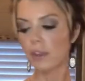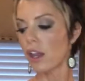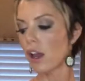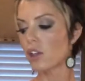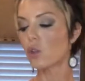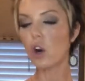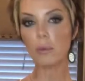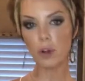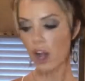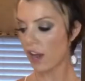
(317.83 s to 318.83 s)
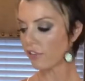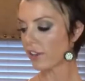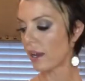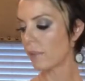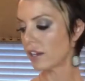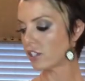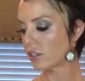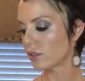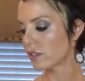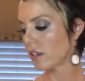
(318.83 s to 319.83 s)
Normal coffee, I'm gonna do
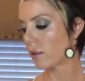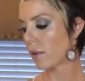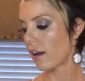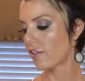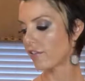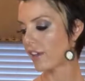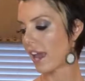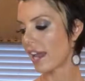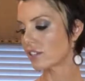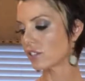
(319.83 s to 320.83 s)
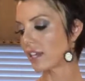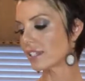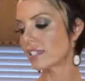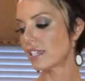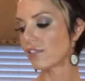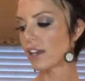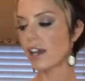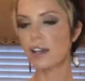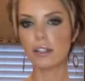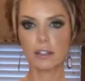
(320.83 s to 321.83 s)
some of the hazelnut stevia,
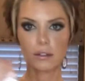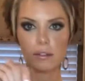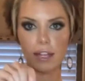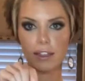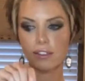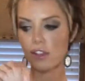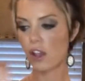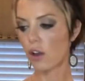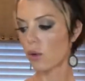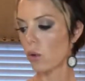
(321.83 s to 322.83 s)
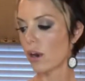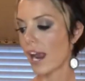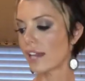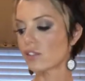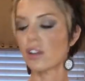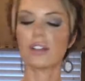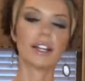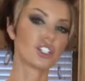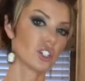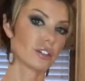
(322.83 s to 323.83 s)
like so, or a hazelnut like
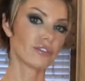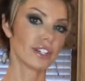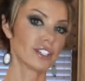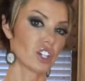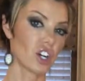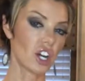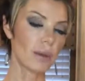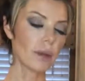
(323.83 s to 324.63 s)
sugar-free syrup.